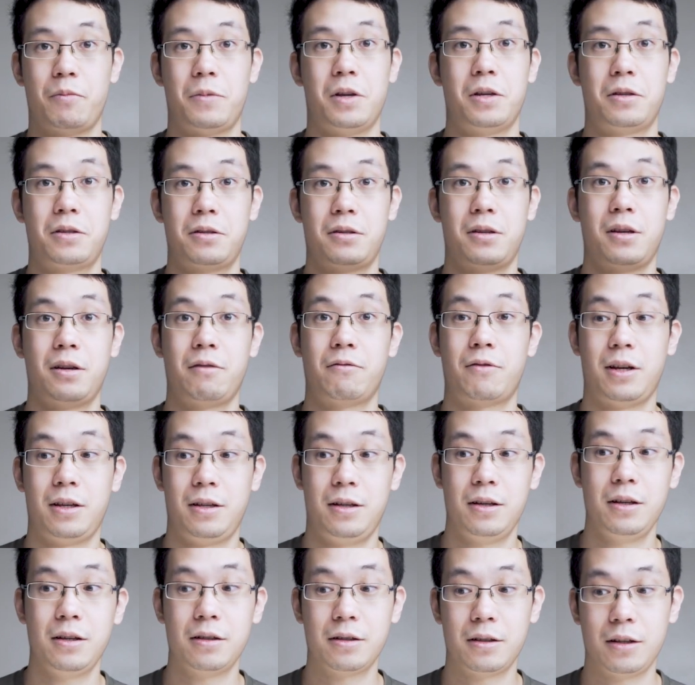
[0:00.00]
this thing right
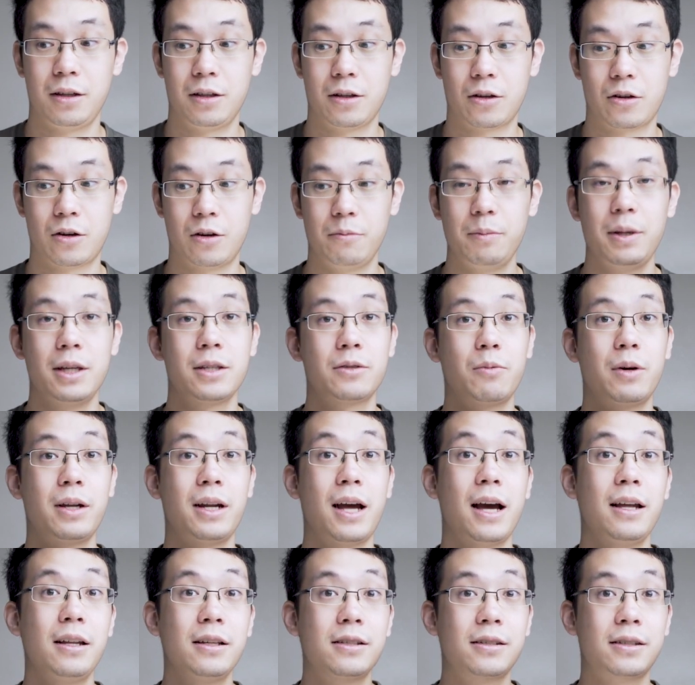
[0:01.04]
here in the comments. What
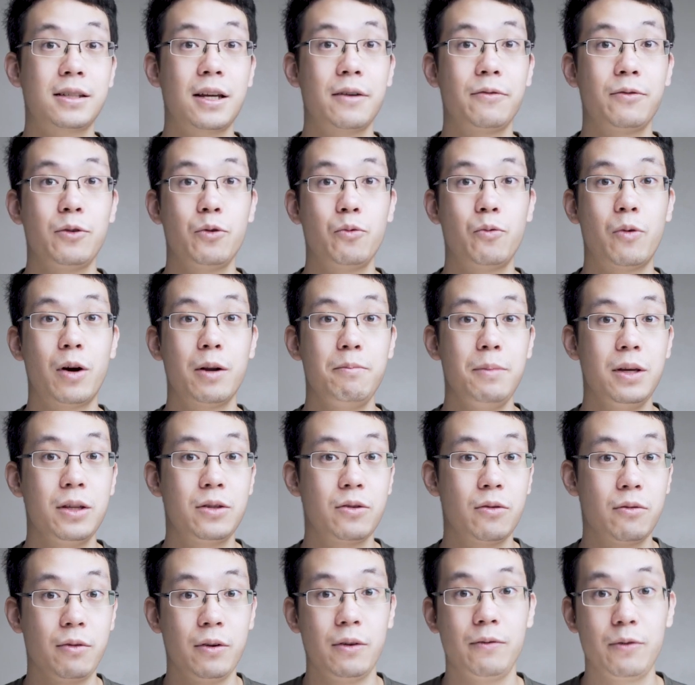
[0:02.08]
other stuff you want me
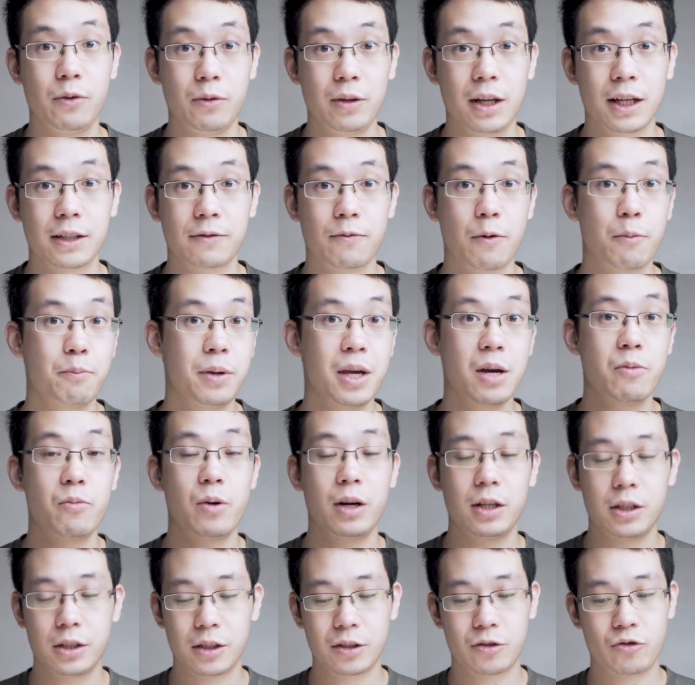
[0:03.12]
to review next from
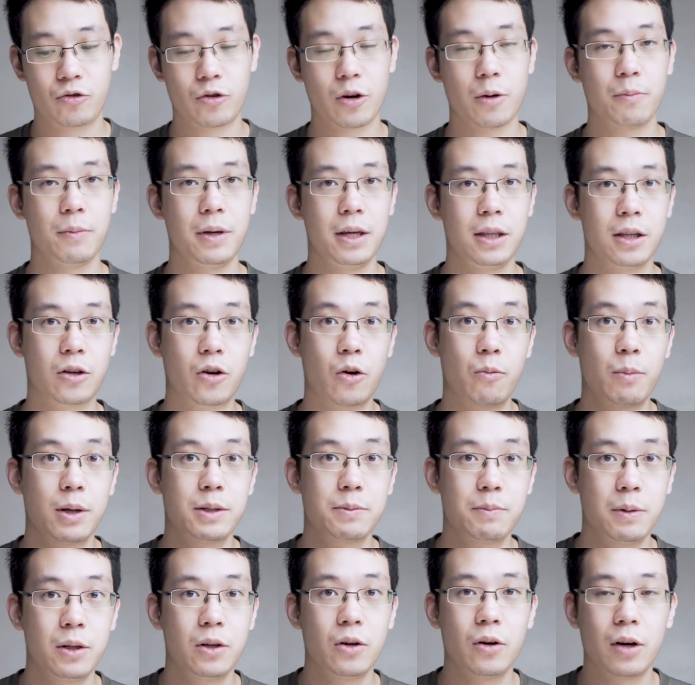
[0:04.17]
PNY, just drop in the
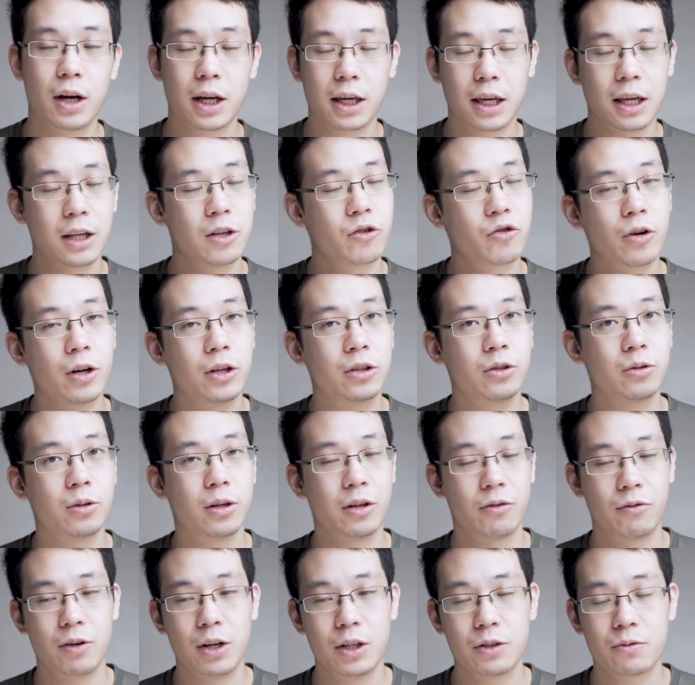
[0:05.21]
comments below. I can try to
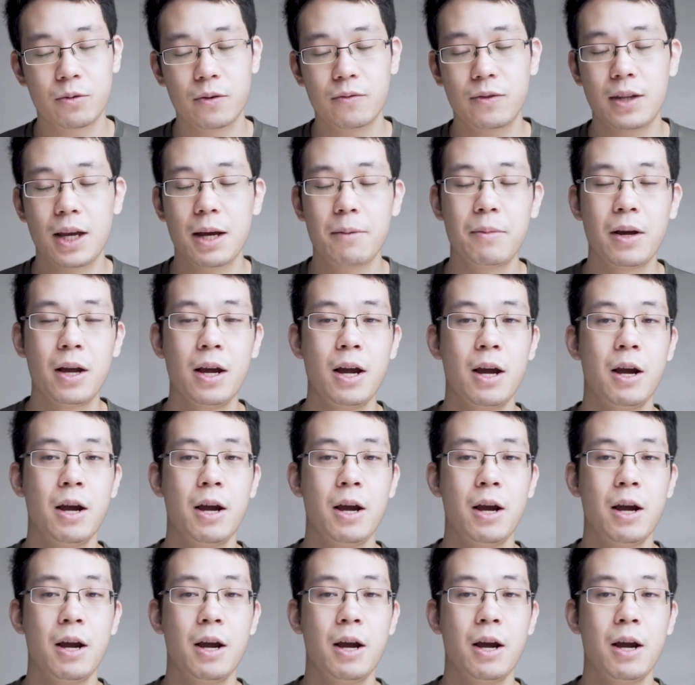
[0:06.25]
arrange with them.